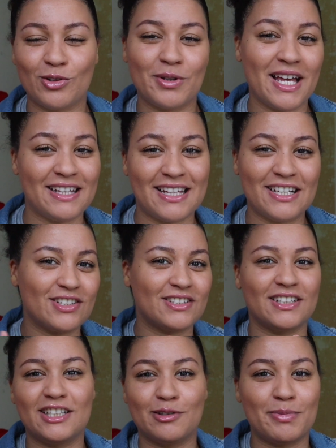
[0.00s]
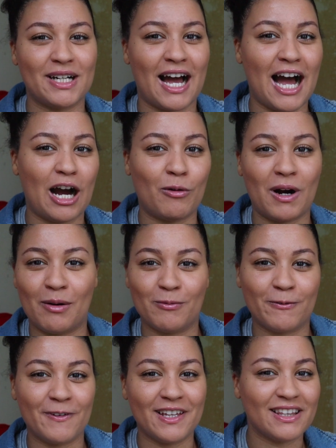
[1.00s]
So yeah, that's just a little bit how
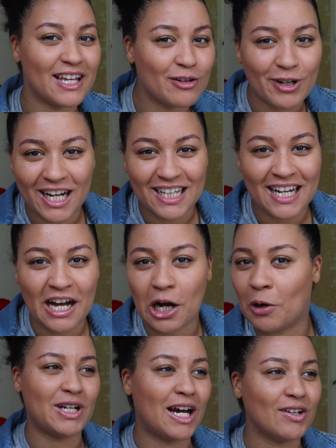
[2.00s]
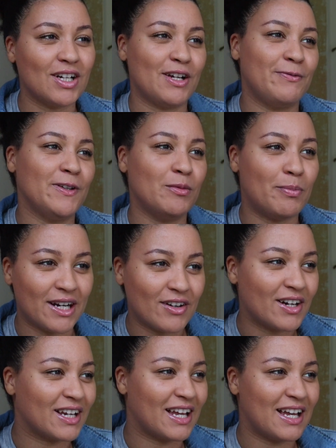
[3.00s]
I'm feeling right now. Now that I feel
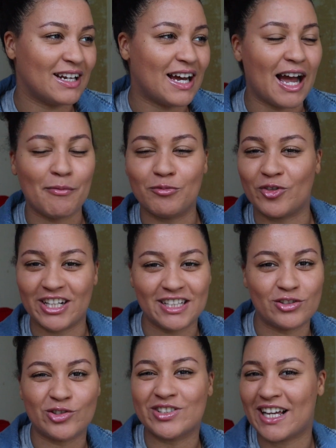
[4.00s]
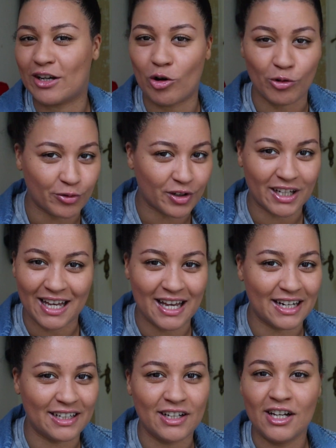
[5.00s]
better again, I'm ready to take over
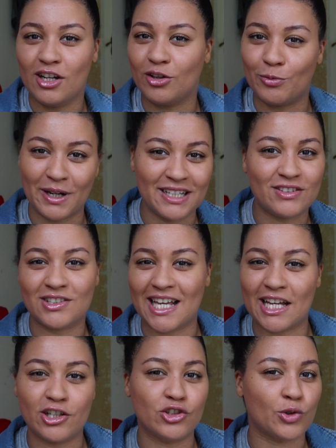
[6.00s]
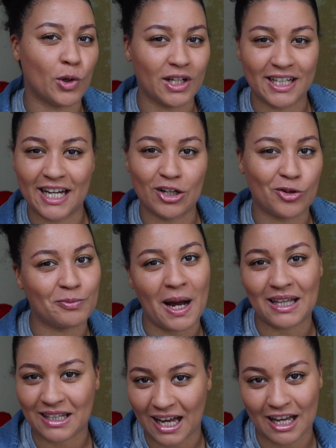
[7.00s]
again, ready to take control again of
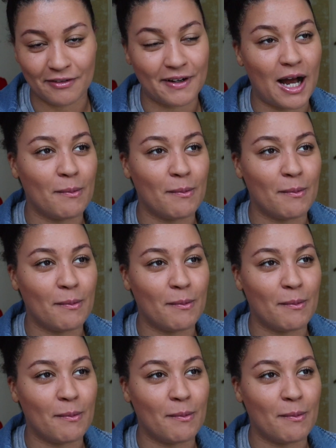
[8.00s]
my life.